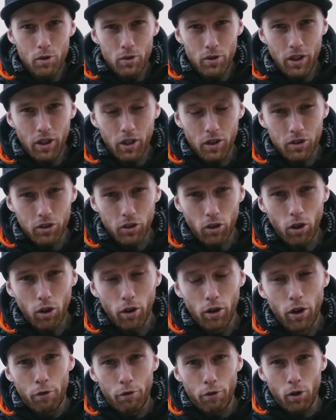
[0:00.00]
using a
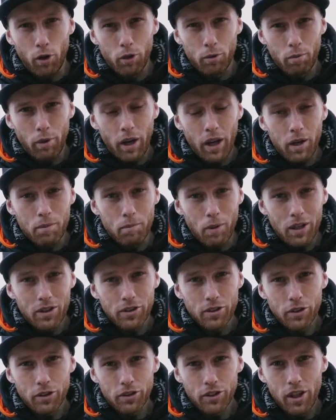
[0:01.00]
stock front brake
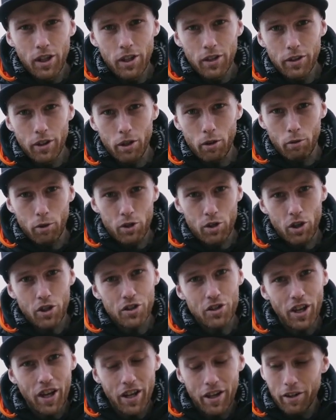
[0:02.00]
master cylinder. We
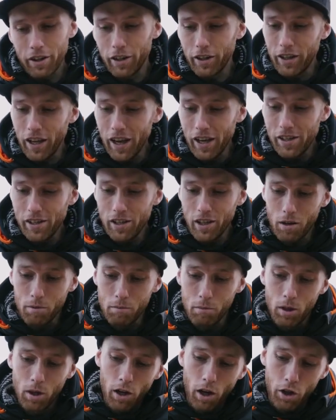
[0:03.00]
just added a
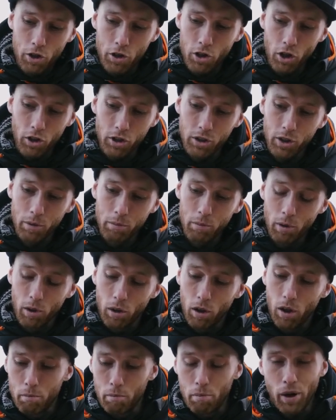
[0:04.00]
KTM
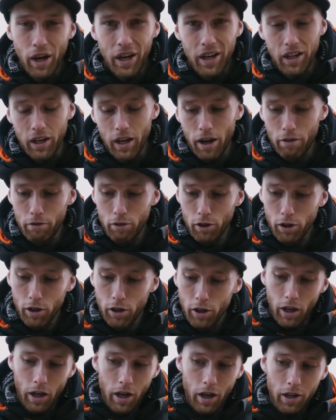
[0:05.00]
adjustable brake lever,
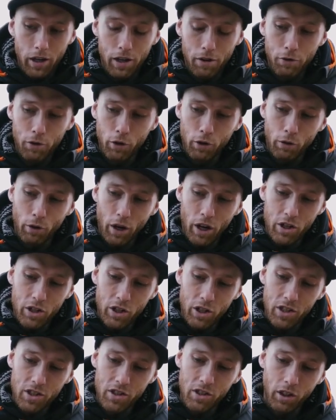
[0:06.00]
and if you
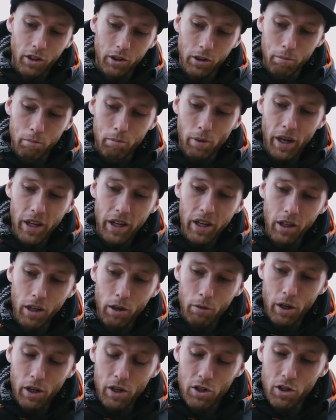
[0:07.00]
crash, it's not breaking
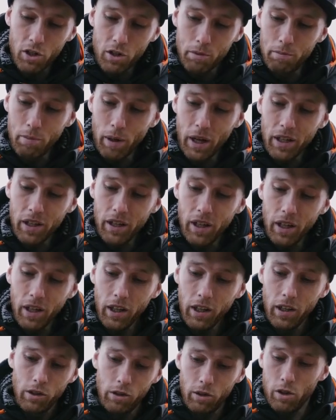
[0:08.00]
away, it's just
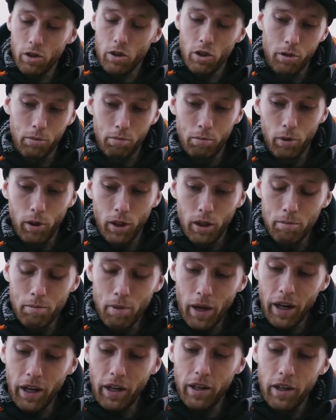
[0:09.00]
bending. So I just put it
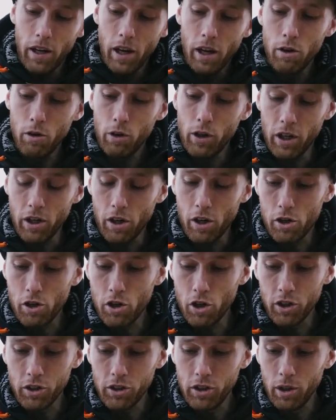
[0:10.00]
back and you can
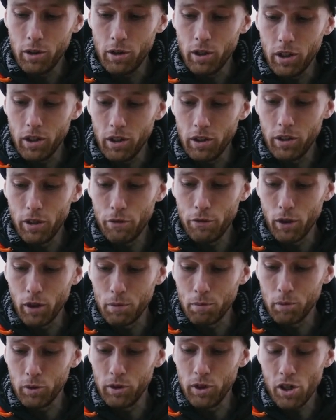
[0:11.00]
adjust it in
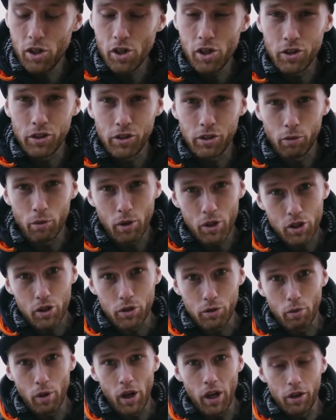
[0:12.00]
different positions, which
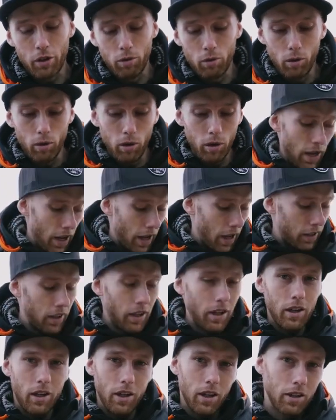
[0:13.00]
is really cool. And
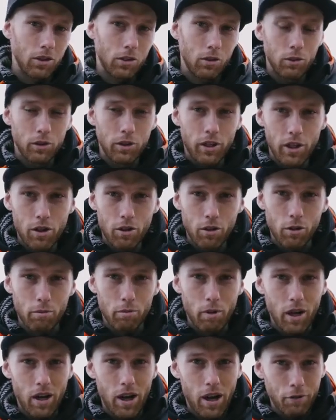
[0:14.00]
then let's continue on
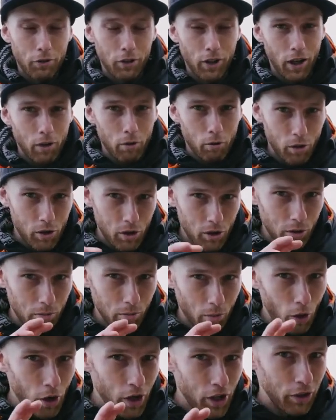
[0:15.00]
my left hand, which is
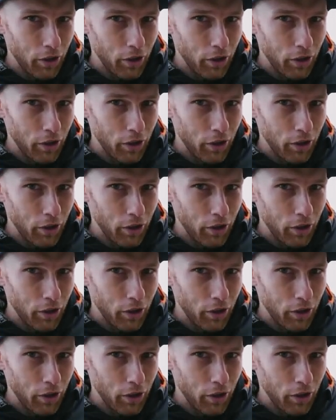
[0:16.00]
more